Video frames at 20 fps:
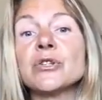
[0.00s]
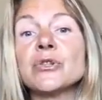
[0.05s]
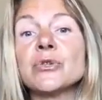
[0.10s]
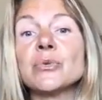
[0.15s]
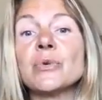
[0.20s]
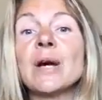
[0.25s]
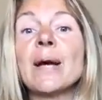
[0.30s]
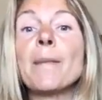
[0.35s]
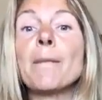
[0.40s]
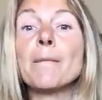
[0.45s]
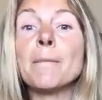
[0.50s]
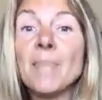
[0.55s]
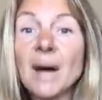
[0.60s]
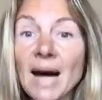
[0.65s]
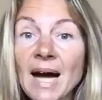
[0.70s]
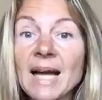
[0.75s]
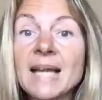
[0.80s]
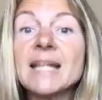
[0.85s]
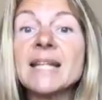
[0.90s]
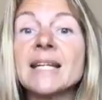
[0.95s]
to
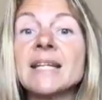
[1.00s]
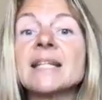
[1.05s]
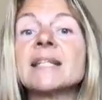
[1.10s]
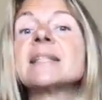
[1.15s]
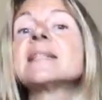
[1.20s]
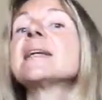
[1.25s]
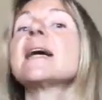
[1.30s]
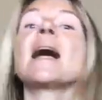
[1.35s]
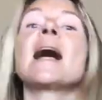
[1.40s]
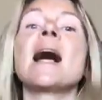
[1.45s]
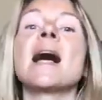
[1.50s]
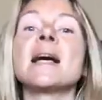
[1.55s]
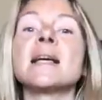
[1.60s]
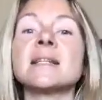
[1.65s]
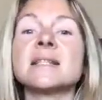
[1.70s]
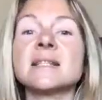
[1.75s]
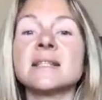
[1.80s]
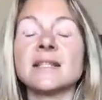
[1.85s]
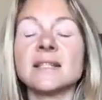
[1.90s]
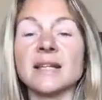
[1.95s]
embody it
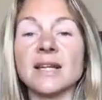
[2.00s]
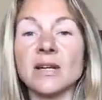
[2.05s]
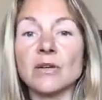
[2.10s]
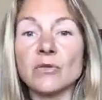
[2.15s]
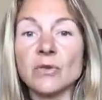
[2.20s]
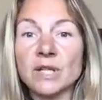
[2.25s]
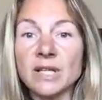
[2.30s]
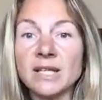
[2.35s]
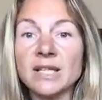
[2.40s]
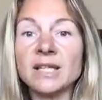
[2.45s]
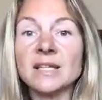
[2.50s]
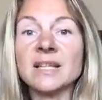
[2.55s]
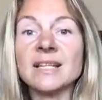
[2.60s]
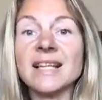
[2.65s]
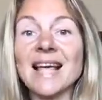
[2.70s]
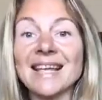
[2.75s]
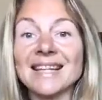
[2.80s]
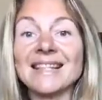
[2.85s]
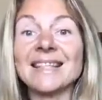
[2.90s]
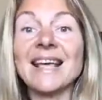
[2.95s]
as
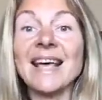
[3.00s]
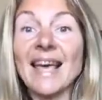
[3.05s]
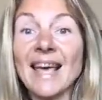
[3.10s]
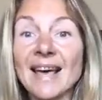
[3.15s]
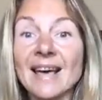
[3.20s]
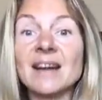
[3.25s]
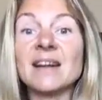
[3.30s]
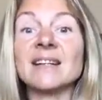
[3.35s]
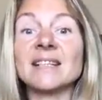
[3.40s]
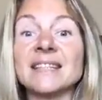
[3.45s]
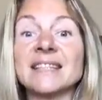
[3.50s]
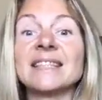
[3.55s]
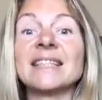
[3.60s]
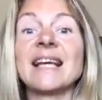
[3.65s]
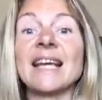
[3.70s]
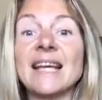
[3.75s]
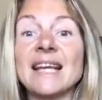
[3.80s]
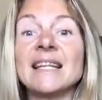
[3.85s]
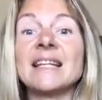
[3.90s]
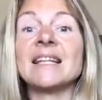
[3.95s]
their
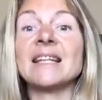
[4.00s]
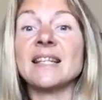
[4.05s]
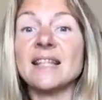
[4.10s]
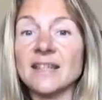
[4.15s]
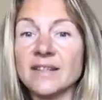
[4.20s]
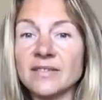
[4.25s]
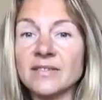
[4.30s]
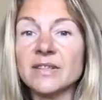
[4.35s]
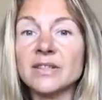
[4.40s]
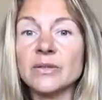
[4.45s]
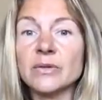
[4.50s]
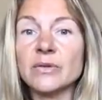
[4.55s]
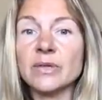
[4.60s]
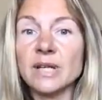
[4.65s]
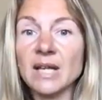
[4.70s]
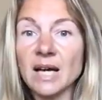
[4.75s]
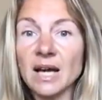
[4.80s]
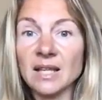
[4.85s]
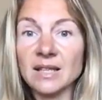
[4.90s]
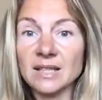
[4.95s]
daily living
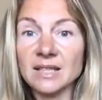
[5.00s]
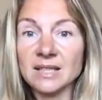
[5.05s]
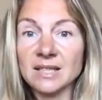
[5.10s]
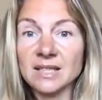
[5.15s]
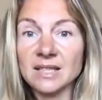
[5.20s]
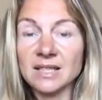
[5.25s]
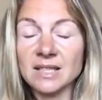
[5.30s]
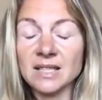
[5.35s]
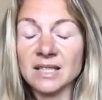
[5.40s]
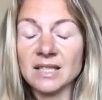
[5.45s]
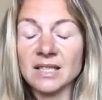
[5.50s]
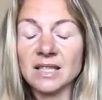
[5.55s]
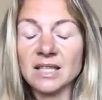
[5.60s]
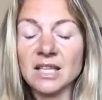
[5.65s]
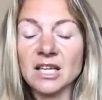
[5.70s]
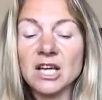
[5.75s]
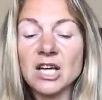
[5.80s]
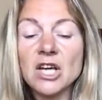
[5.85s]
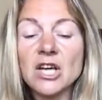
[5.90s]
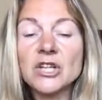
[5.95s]
reality.
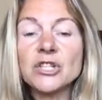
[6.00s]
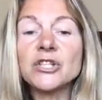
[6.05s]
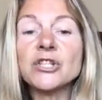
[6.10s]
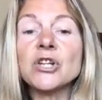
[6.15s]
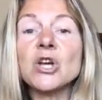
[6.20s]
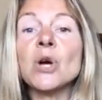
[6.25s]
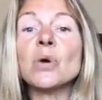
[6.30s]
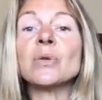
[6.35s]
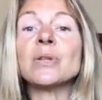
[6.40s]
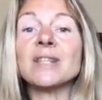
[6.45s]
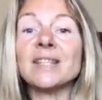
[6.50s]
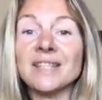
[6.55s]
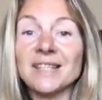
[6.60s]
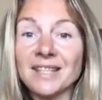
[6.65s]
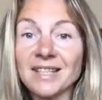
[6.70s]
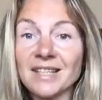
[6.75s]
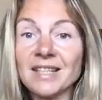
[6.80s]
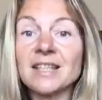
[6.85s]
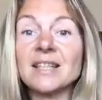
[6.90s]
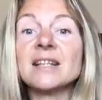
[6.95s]
So
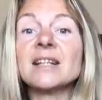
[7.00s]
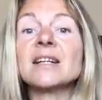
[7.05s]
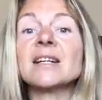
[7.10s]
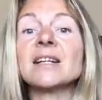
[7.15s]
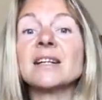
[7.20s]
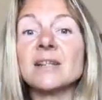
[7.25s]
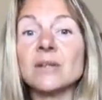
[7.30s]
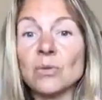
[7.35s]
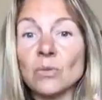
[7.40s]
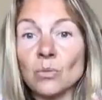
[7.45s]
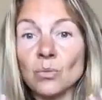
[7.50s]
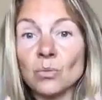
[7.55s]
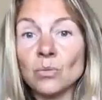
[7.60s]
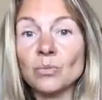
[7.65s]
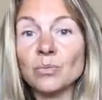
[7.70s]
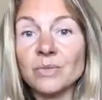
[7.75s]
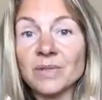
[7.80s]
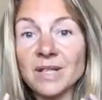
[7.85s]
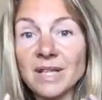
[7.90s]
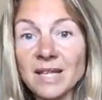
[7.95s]
here
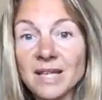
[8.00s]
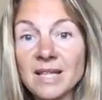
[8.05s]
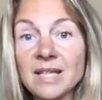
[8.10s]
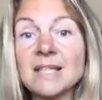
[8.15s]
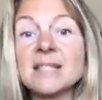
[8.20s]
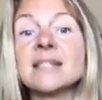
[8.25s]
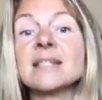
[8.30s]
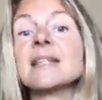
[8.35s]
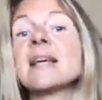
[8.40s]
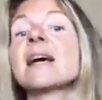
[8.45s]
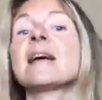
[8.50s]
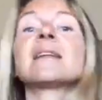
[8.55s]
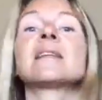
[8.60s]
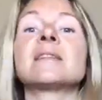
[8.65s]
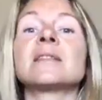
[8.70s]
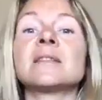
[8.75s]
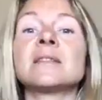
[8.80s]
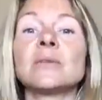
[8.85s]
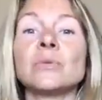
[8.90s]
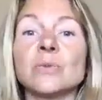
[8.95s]
is
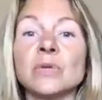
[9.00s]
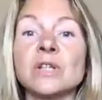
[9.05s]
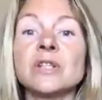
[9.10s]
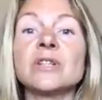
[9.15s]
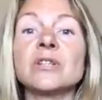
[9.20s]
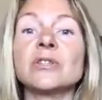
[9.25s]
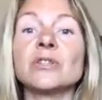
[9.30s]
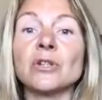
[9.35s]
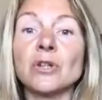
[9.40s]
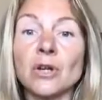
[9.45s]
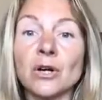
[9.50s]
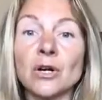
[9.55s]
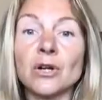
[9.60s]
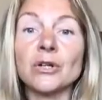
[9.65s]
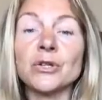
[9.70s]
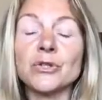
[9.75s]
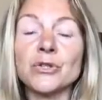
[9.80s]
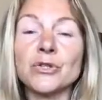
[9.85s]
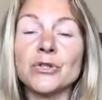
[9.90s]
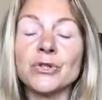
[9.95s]
that we
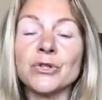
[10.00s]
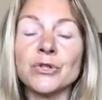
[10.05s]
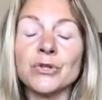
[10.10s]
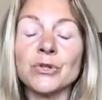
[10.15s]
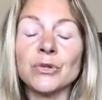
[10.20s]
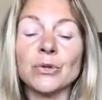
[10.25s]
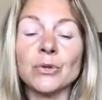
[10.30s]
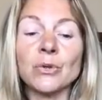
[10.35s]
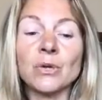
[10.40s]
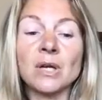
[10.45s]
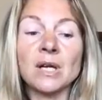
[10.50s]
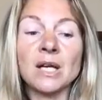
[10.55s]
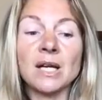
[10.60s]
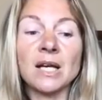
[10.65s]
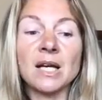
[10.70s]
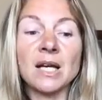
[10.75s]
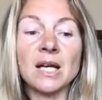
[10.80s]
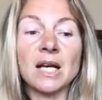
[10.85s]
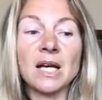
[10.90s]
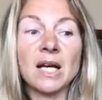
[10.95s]
return to
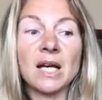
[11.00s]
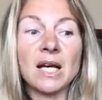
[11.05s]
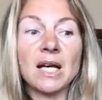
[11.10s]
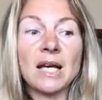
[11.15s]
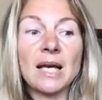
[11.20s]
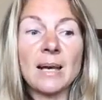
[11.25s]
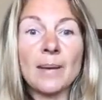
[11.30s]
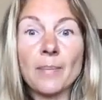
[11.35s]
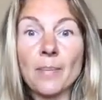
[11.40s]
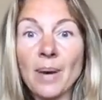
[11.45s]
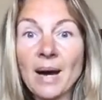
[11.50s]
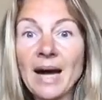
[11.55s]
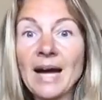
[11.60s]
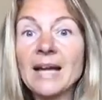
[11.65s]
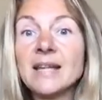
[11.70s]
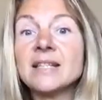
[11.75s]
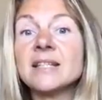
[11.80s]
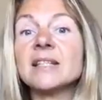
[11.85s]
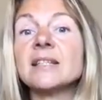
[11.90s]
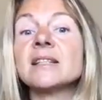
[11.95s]

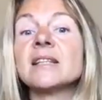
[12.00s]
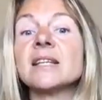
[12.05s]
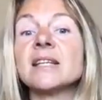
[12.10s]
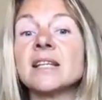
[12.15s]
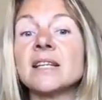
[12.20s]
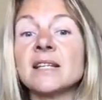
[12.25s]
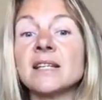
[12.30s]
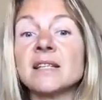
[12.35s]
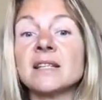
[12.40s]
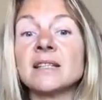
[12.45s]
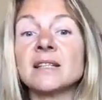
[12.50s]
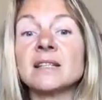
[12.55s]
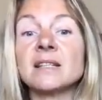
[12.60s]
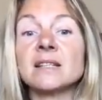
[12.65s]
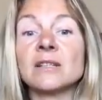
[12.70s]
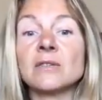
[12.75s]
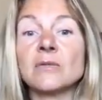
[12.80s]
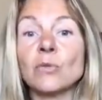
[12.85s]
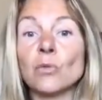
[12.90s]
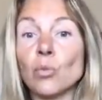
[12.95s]
abiding in
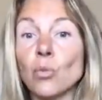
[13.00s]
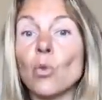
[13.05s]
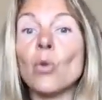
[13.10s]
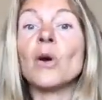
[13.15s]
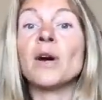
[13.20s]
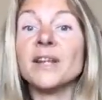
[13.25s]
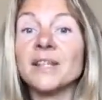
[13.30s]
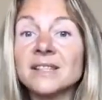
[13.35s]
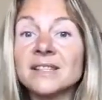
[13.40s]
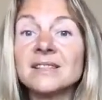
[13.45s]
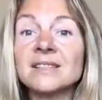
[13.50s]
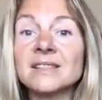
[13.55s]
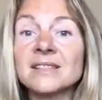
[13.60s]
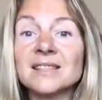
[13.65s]
void